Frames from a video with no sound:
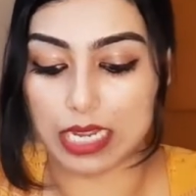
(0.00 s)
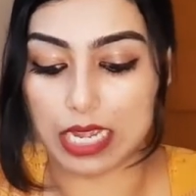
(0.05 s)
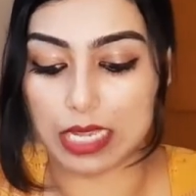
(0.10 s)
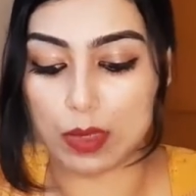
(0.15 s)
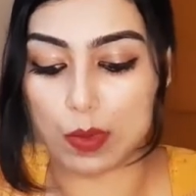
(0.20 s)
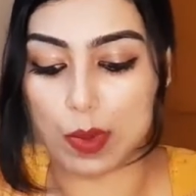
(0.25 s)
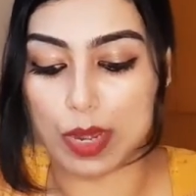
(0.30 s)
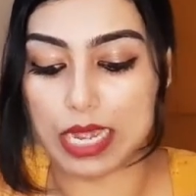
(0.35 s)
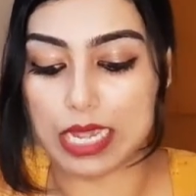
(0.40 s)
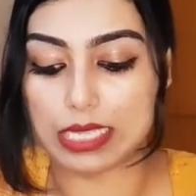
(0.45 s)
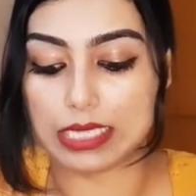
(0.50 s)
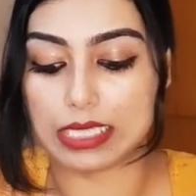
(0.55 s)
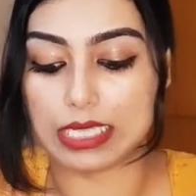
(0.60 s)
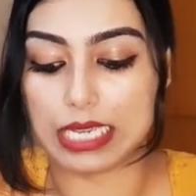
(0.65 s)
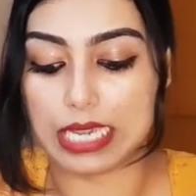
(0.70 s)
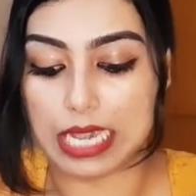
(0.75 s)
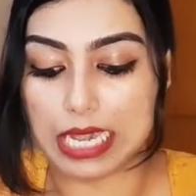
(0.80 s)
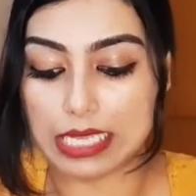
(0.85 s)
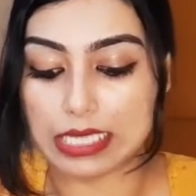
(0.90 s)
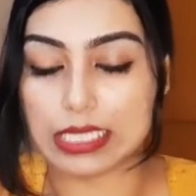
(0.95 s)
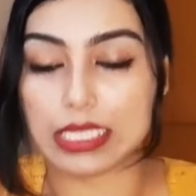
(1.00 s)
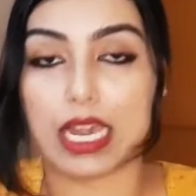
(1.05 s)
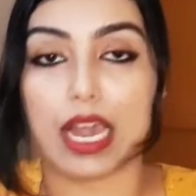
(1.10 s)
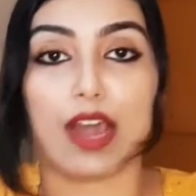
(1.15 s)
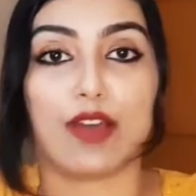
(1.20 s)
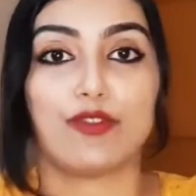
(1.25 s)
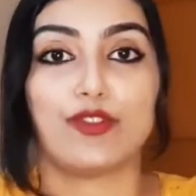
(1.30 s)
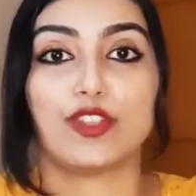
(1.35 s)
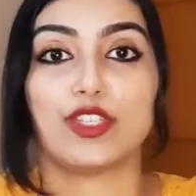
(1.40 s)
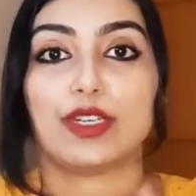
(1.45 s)
Otherwise, yes,
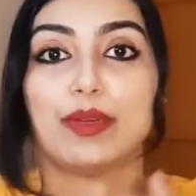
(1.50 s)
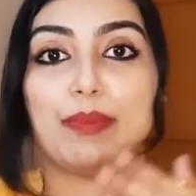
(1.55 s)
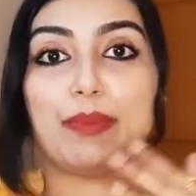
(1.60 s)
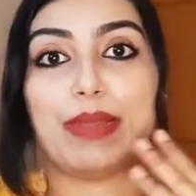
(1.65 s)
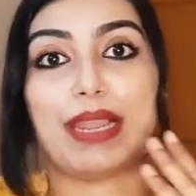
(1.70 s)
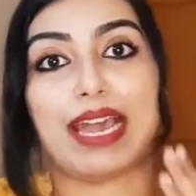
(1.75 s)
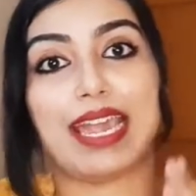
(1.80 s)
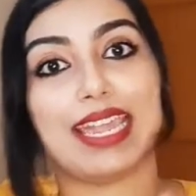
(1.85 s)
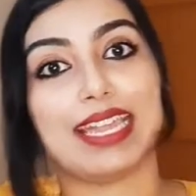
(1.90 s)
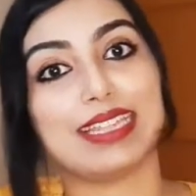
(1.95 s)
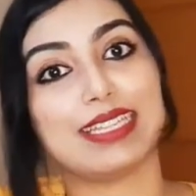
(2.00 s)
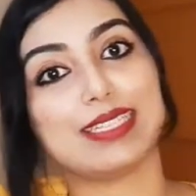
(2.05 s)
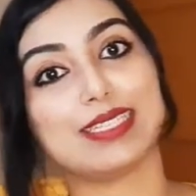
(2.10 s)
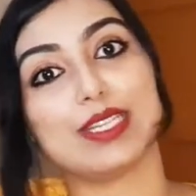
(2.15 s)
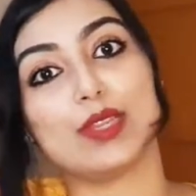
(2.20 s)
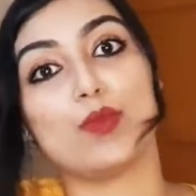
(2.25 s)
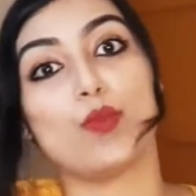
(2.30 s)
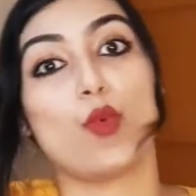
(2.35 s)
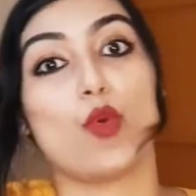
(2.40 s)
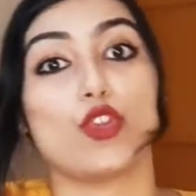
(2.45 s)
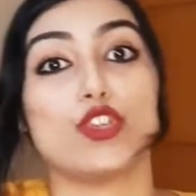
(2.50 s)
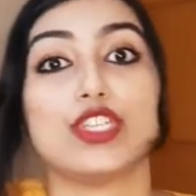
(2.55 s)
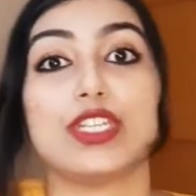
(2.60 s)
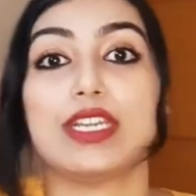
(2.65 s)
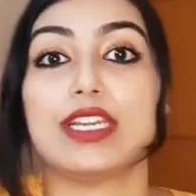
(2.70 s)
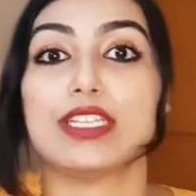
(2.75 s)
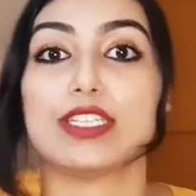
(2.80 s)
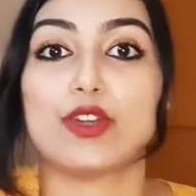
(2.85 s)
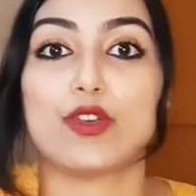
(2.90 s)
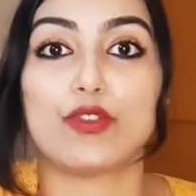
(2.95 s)
after applying this and
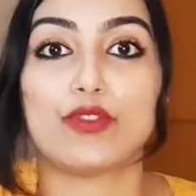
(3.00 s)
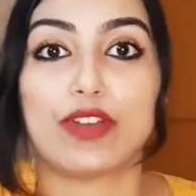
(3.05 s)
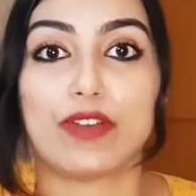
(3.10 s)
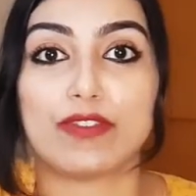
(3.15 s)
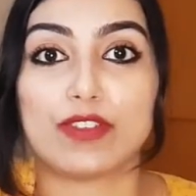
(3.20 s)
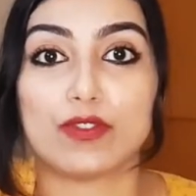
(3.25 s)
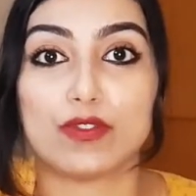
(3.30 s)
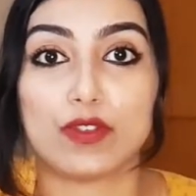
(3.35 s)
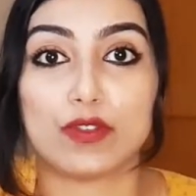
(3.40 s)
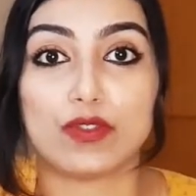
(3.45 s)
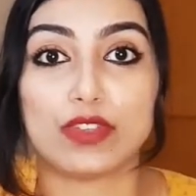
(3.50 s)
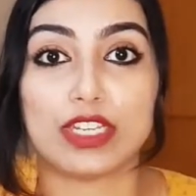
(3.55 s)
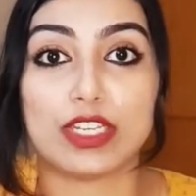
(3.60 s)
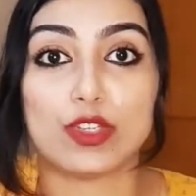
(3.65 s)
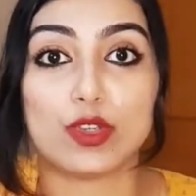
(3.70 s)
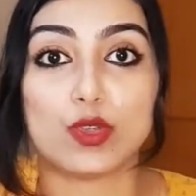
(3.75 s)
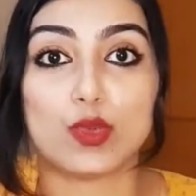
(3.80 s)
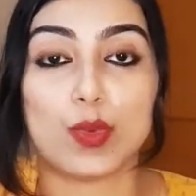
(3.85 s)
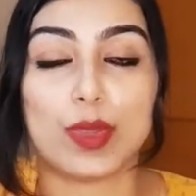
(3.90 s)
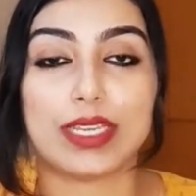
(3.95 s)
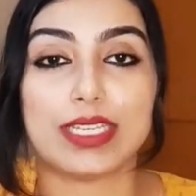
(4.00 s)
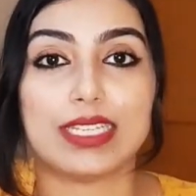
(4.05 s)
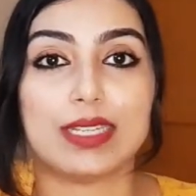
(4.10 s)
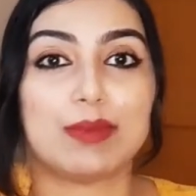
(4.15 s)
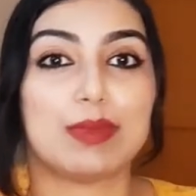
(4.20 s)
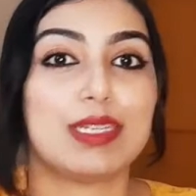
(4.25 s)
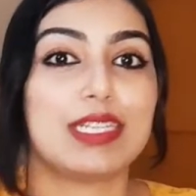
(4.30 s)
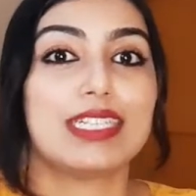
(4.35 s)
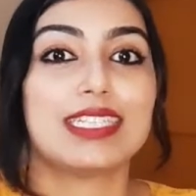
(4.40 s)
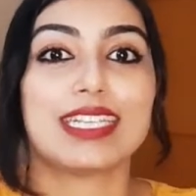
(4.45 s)
washing it off after 15 to 20
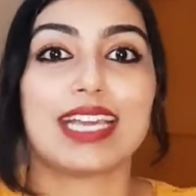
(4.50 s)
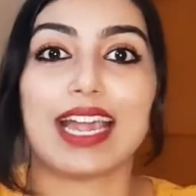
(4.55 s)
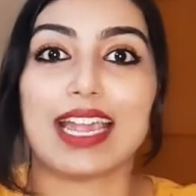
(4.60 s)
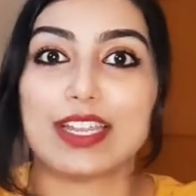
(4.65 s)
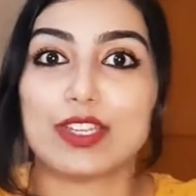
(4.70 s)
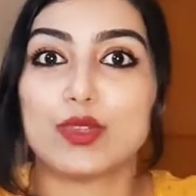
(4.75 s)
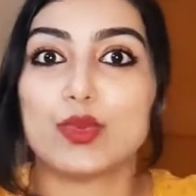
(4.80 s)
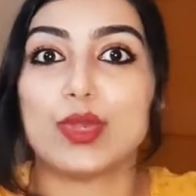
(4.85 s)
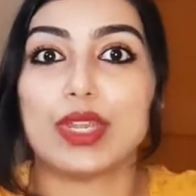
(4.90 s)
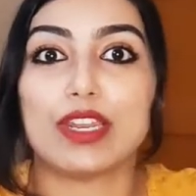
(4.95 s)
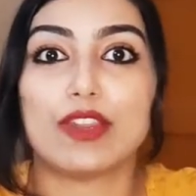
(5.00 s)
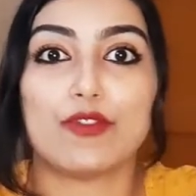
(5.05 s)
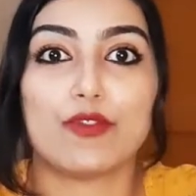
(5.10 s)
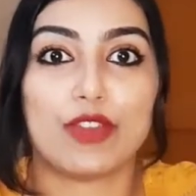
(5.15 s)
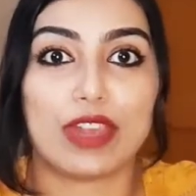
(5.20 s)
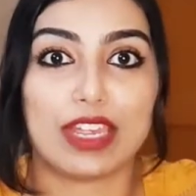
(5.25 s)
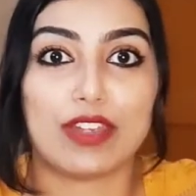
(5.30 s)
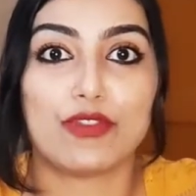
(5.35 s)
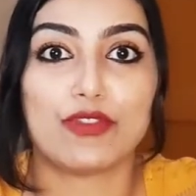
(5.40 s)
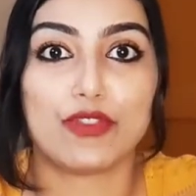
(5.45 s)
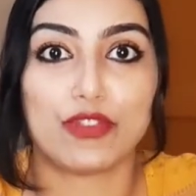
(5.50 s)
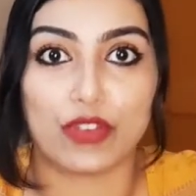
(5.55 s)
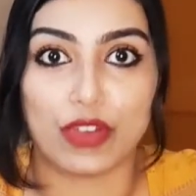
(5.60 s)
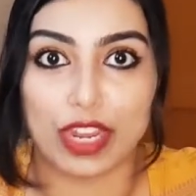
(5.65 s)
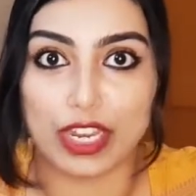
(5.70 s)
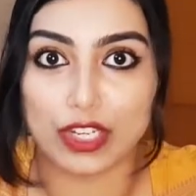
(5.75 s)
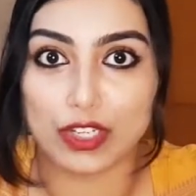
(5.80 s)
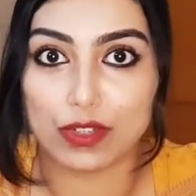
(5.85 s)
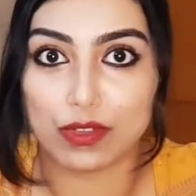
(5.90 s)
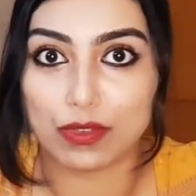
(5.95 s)
minutes, I do get a very
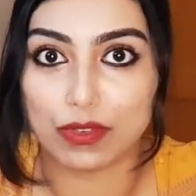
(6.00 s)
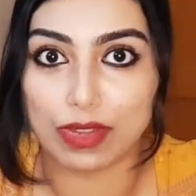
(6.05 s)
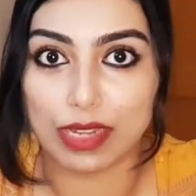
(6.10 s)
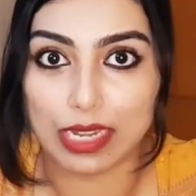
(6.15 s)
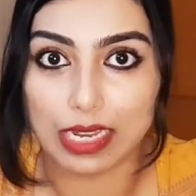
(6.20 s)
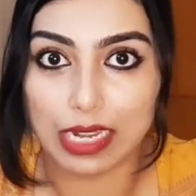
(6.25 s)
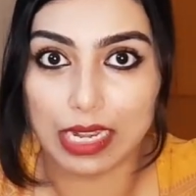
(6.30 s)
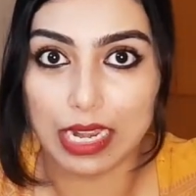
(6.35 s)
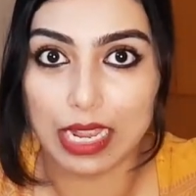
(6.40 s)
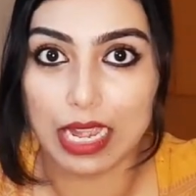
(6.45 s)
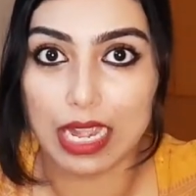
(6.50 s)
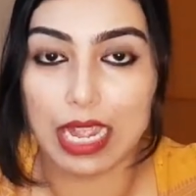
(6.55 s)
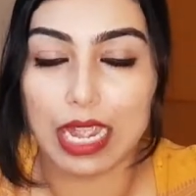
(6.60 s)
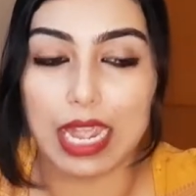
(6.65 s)
fresh feel,